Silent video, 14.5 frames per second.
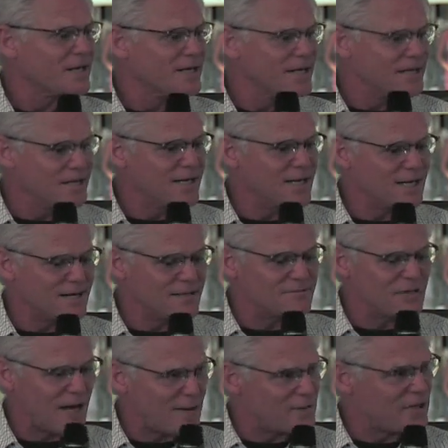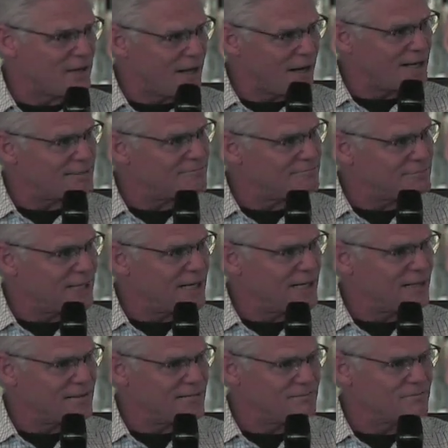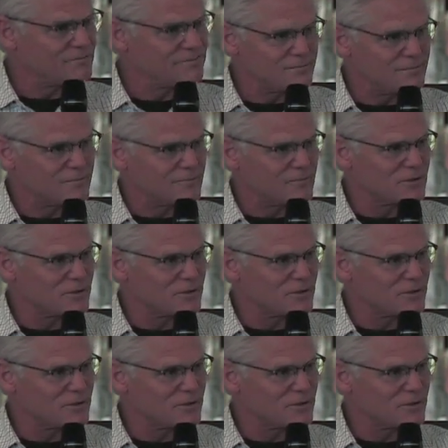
he uh, taught me a lot and